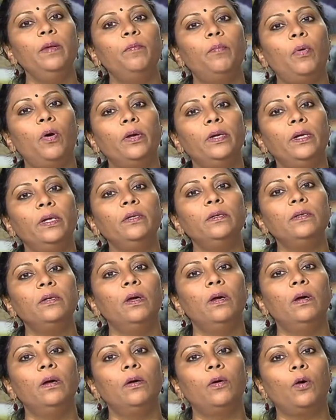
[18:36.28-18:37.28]
important
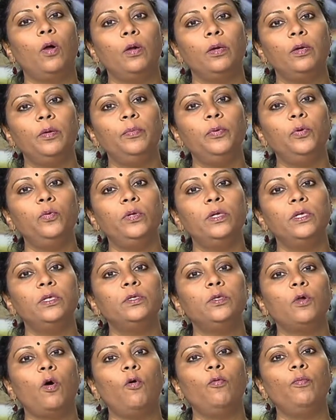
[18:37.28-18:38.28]

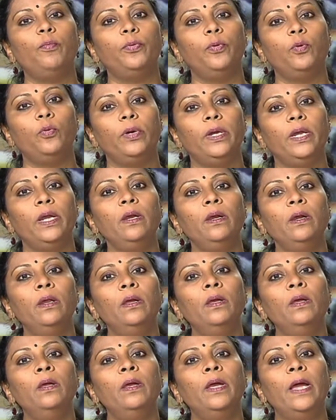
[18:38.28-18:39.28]
contributors of protein,
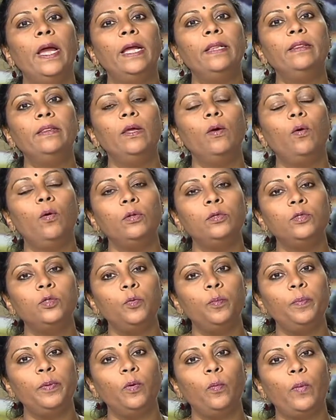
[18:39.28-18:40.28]
and they
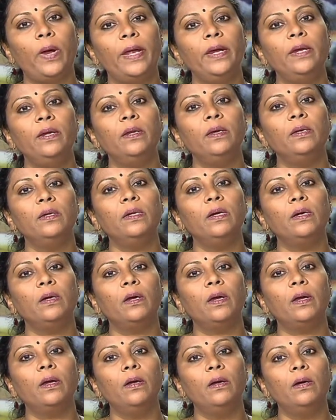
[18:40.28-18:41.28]
also provide
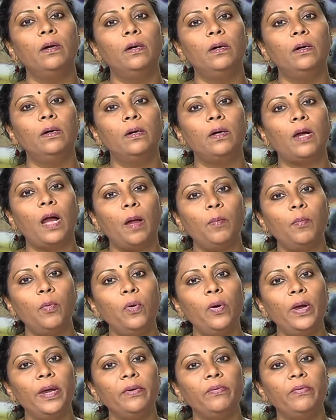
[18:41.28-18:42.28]

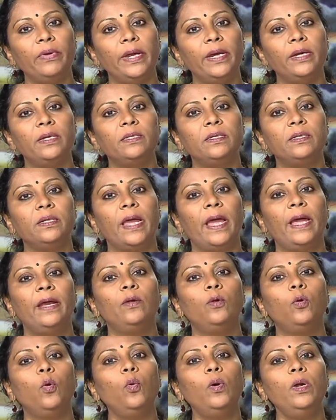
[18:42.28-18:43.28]
carbohydrates
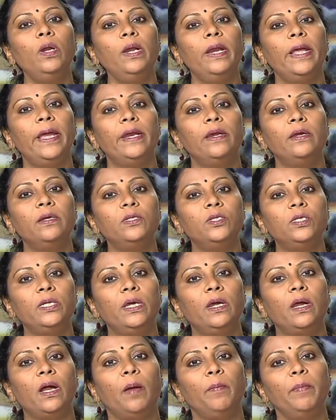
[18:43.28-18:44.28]
and total
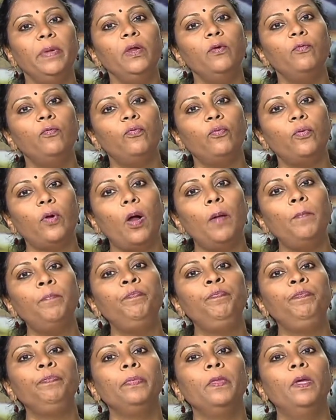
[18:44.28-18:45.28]
energy coming
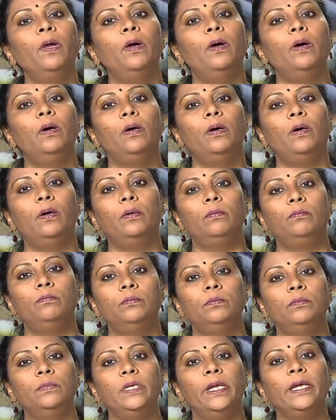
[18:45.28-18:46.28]
from
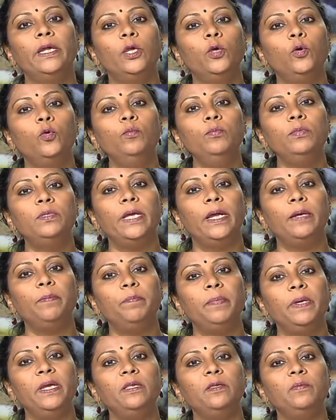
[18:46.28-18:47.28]
legumes
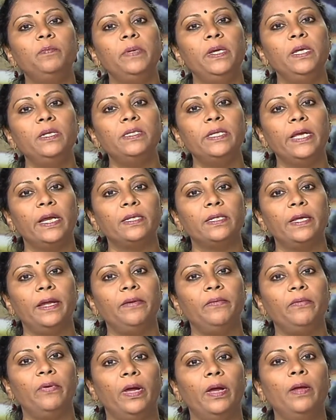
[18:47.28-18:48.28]
and peas, beans,
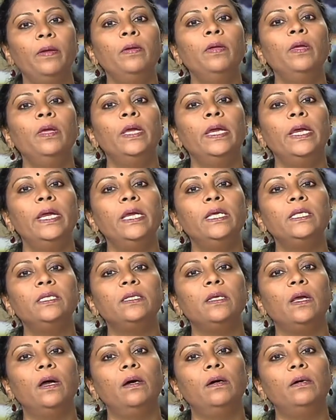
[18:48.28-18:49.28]
etc.
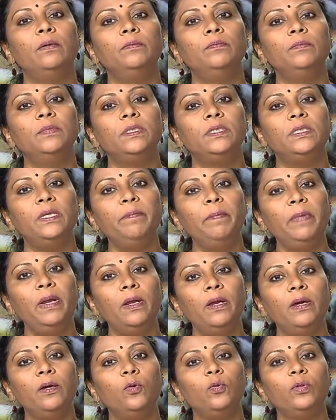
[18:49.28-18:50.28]
is
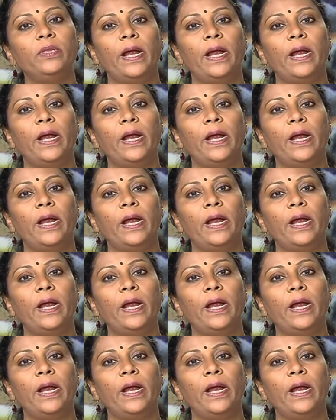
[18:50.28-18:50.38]
similar to